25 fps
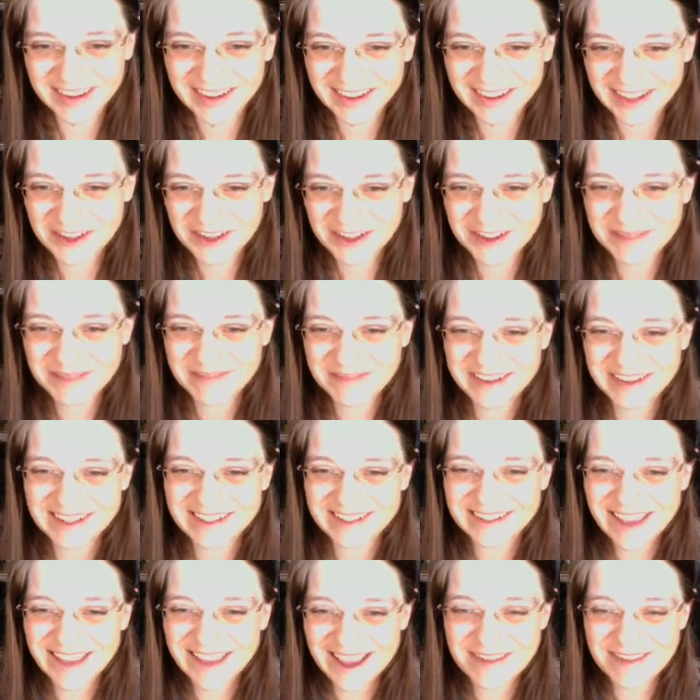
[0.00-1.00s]
You could be
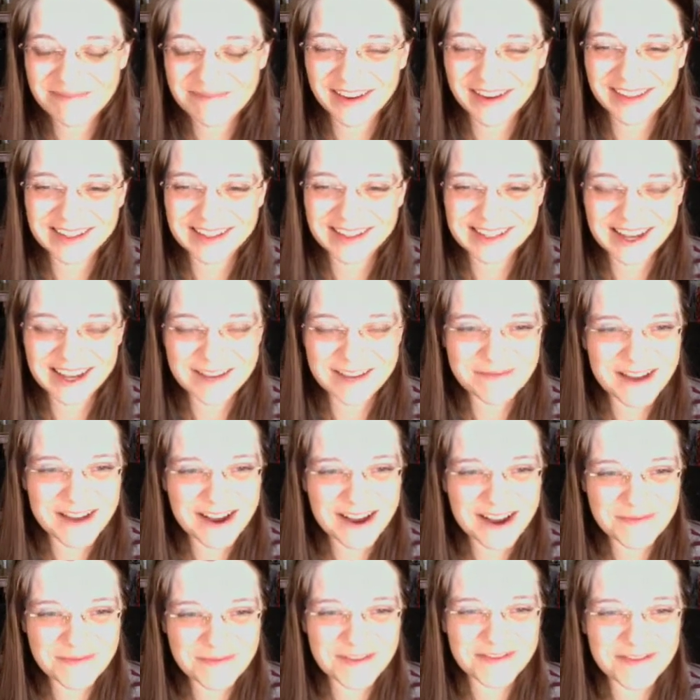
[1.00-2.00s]
dead by the time
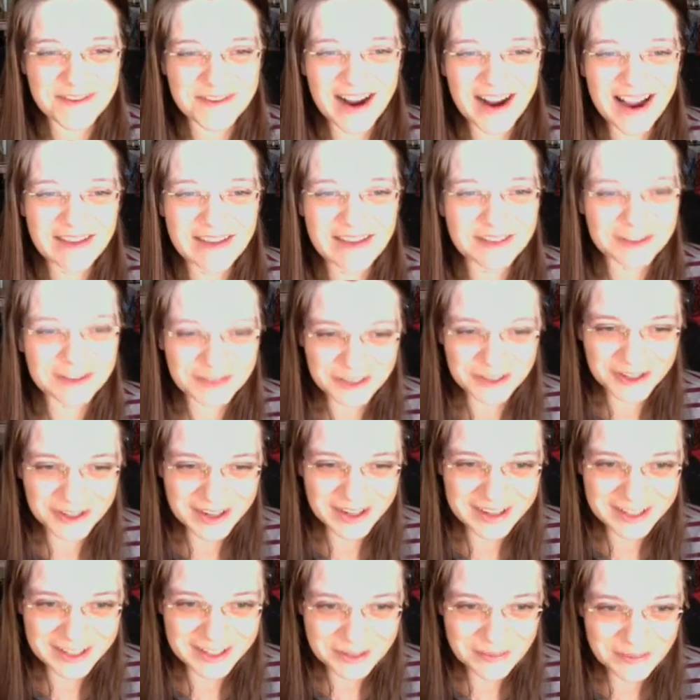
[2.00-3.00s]
help arrives if you're going
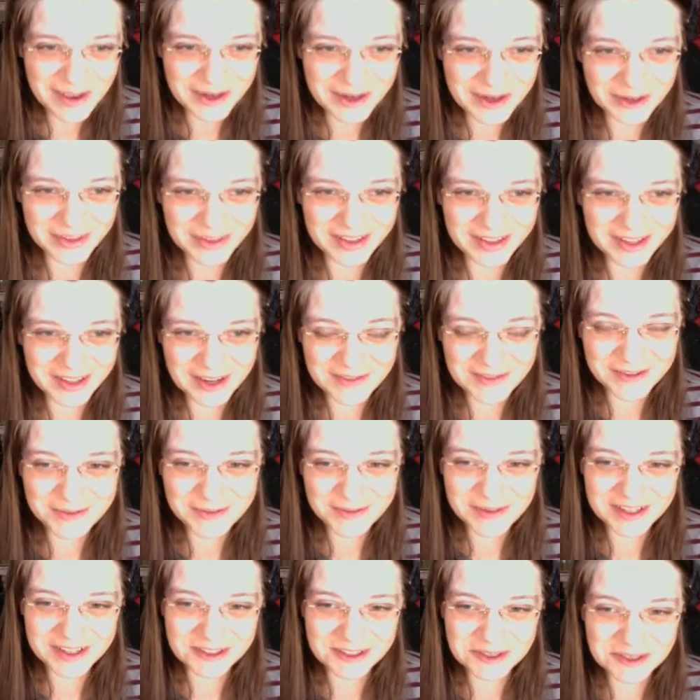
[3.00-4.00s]
to depend on the
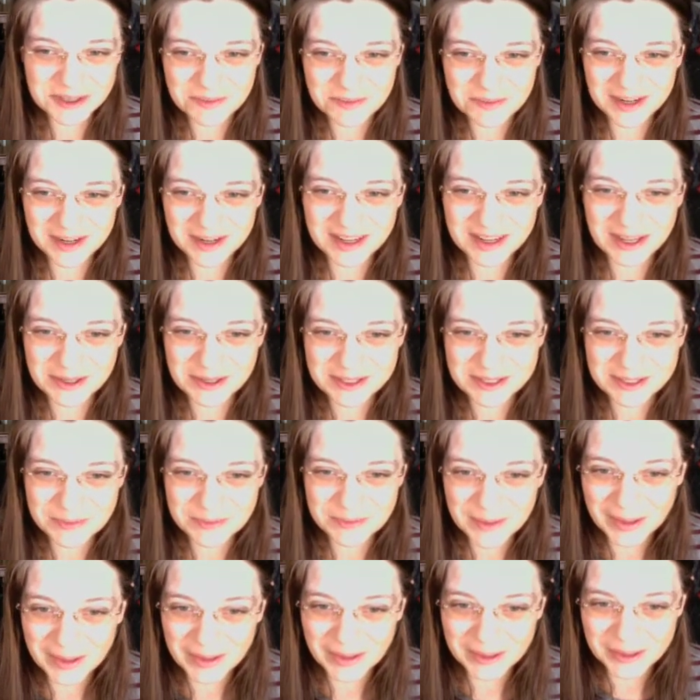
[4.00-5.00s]
government or somebody else to
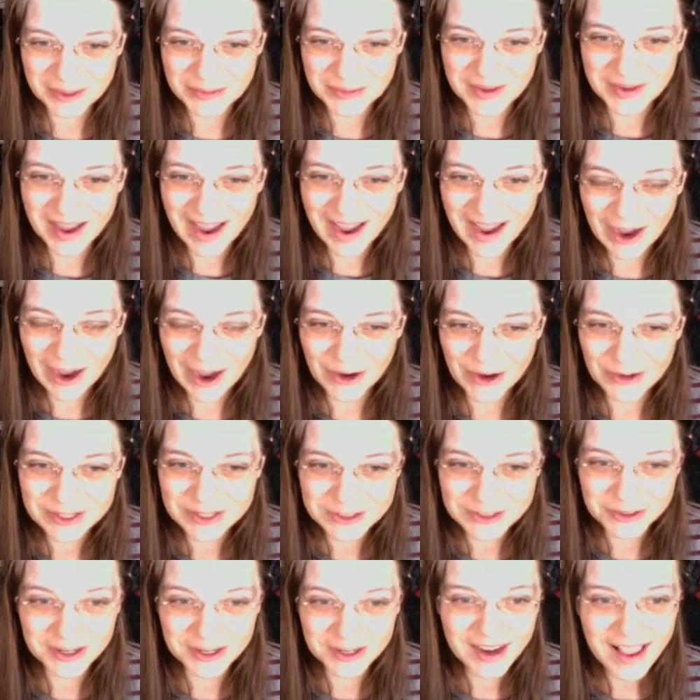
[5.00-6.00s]
bail you out
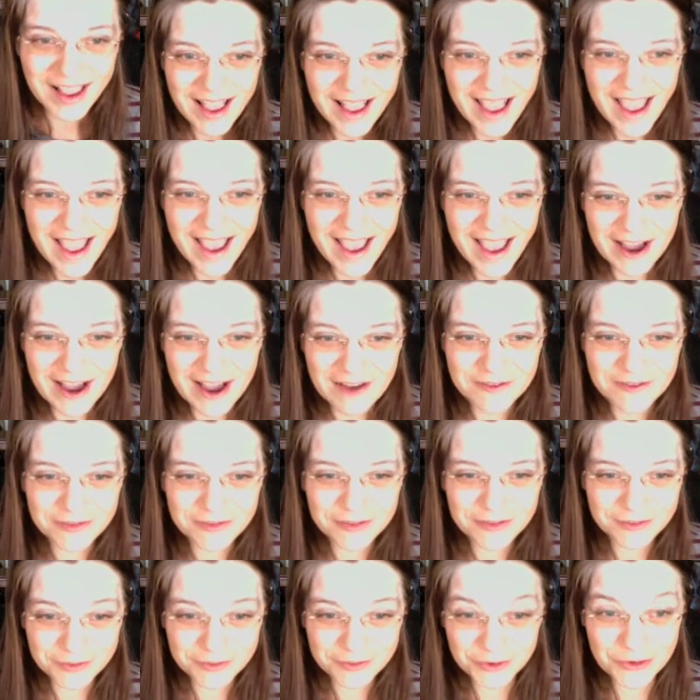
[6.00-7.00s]
or have
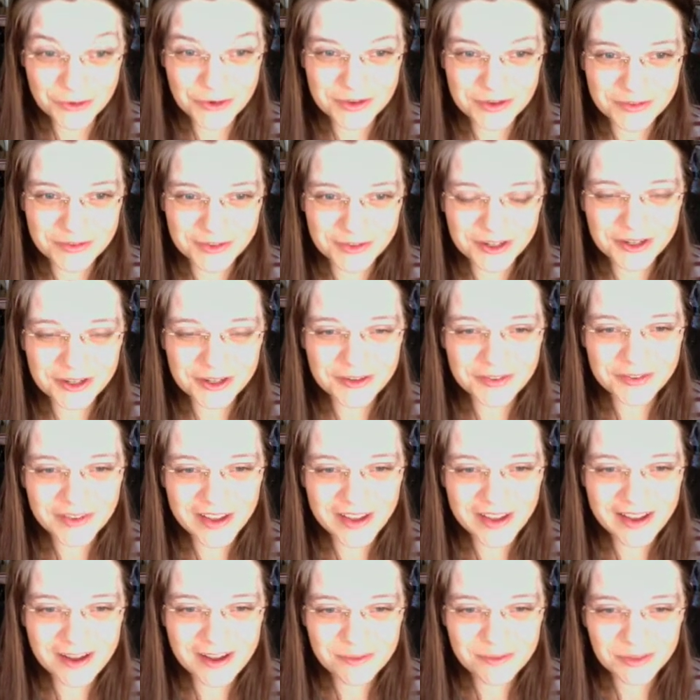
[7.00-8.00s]
food for your
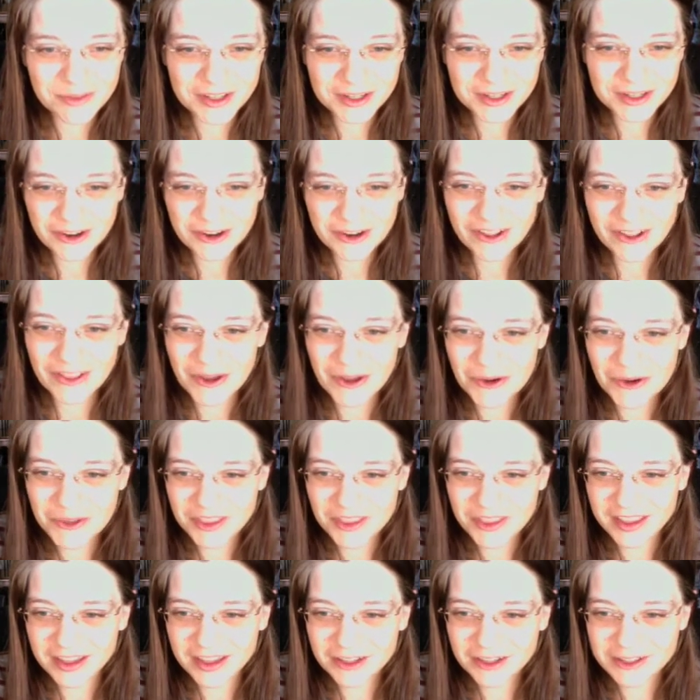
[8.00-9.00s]
family or
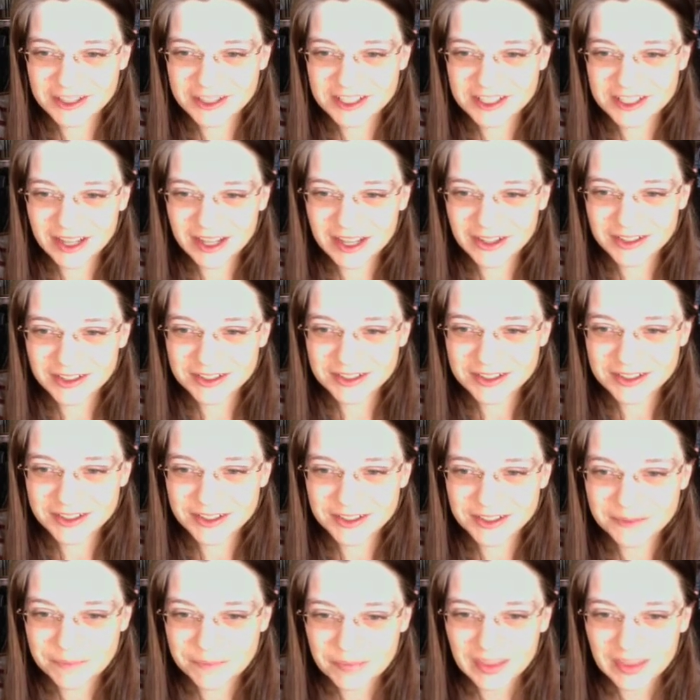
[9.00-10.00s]
clothing or shelter.
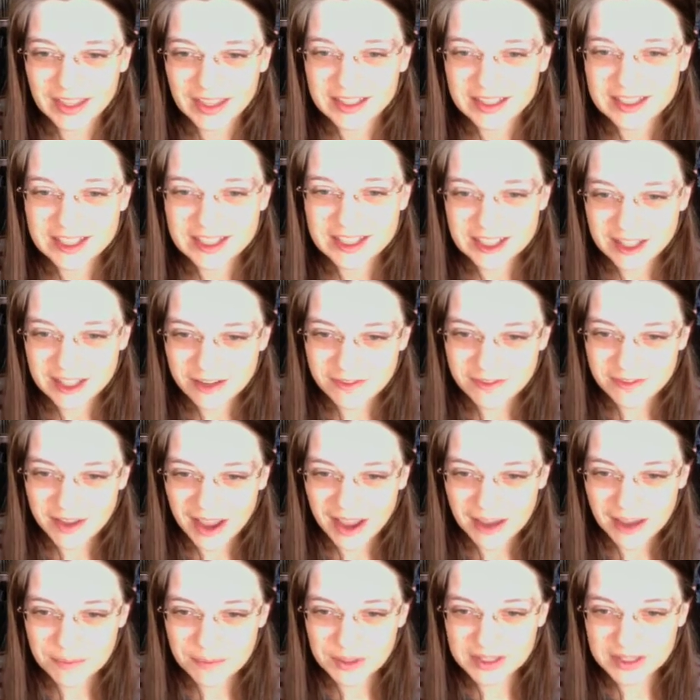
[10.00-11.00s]
Stuff
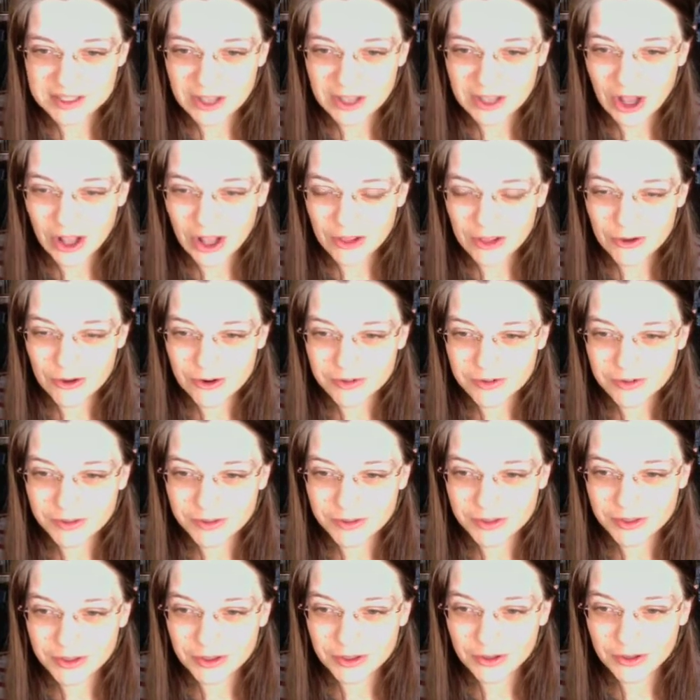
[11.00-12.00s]
happens all over
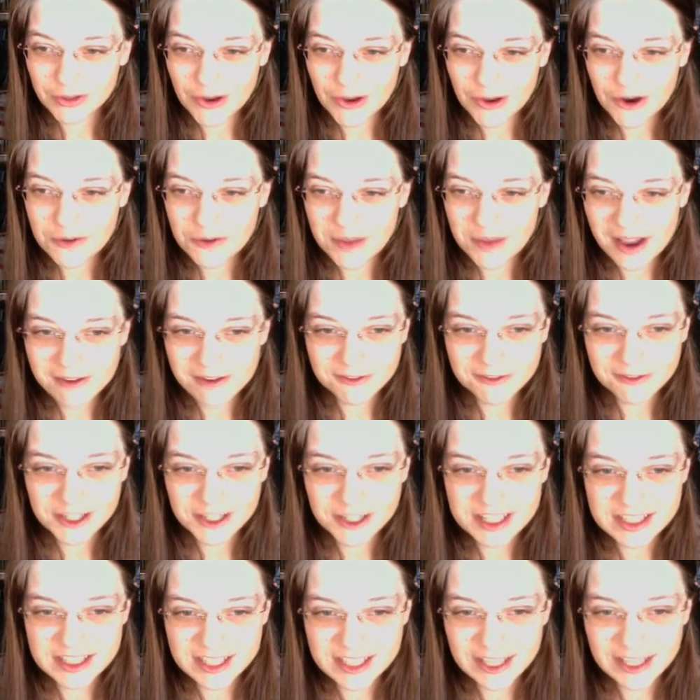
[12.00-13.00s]
the globe every
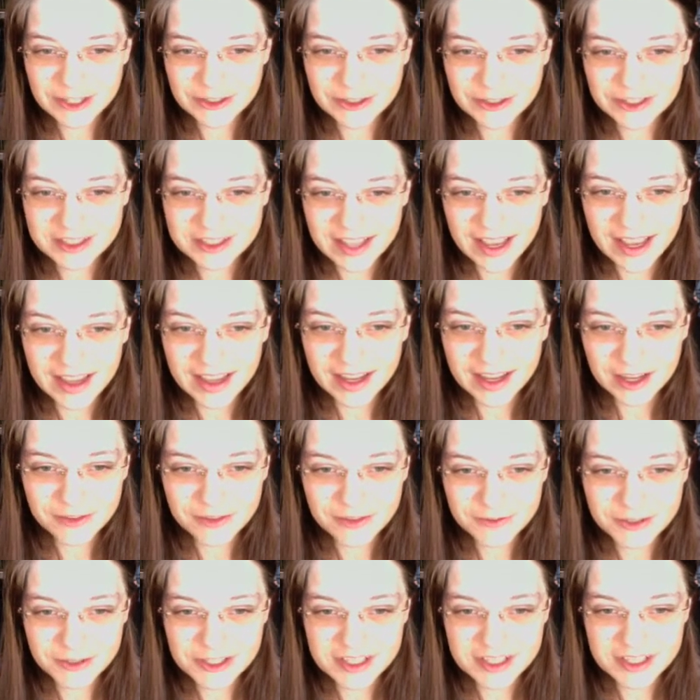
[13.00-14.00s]
single day.
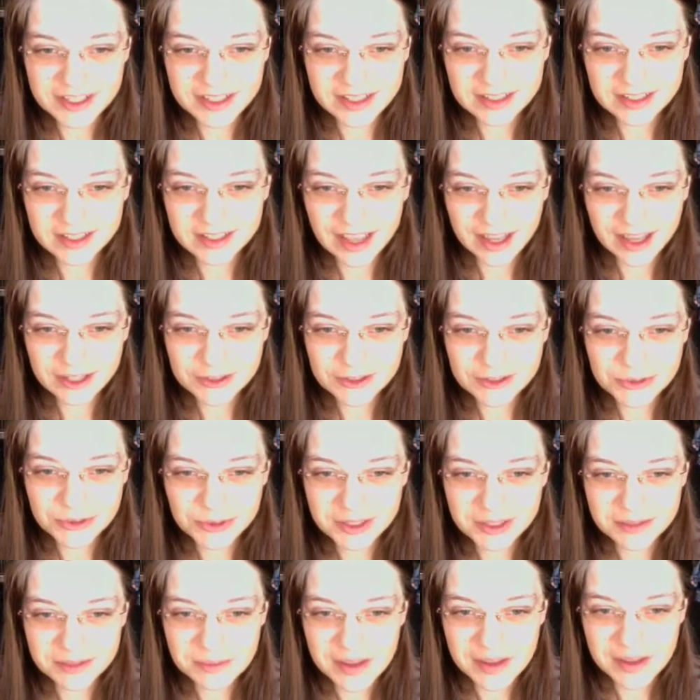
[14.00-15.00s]
Unforeseen natural
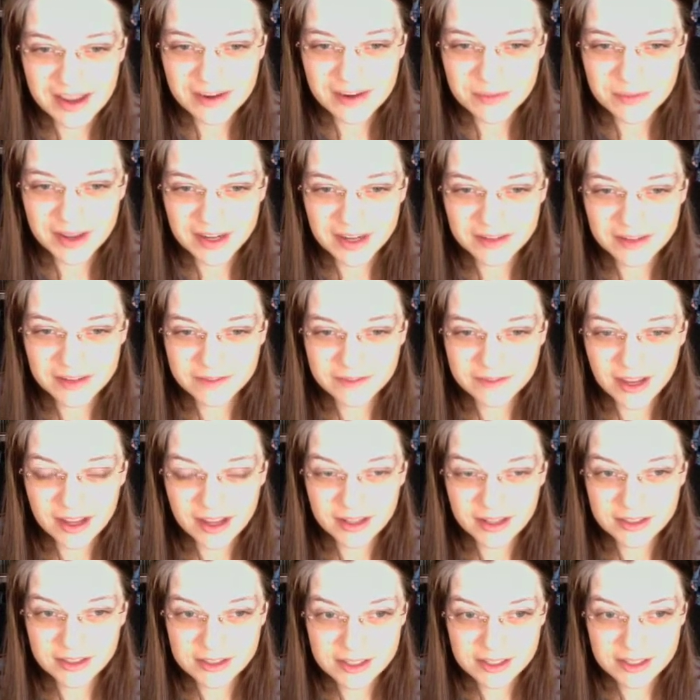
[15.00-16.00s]
and man-made
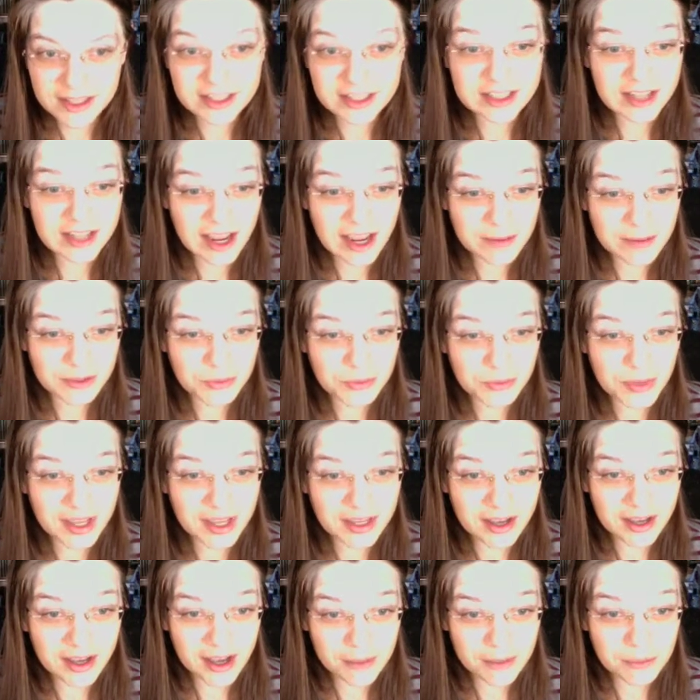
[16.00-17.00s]
events. It's time to wake
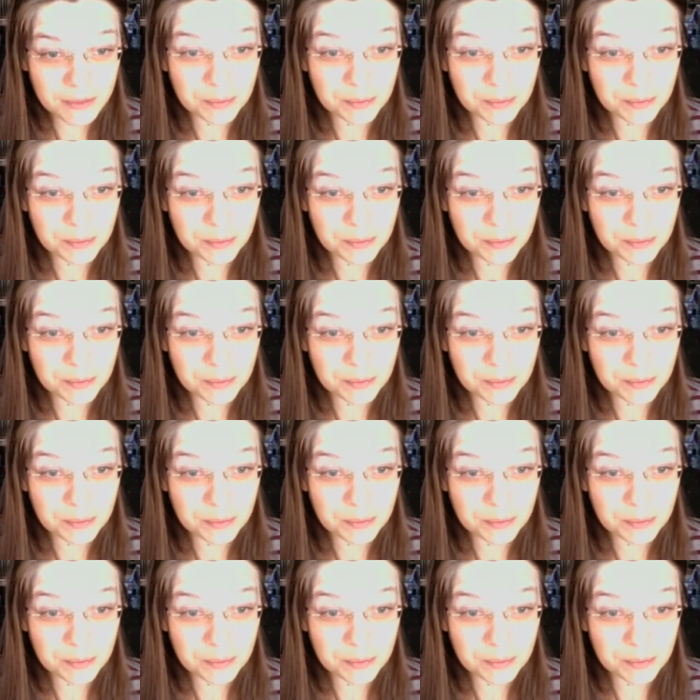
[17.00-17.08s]
up.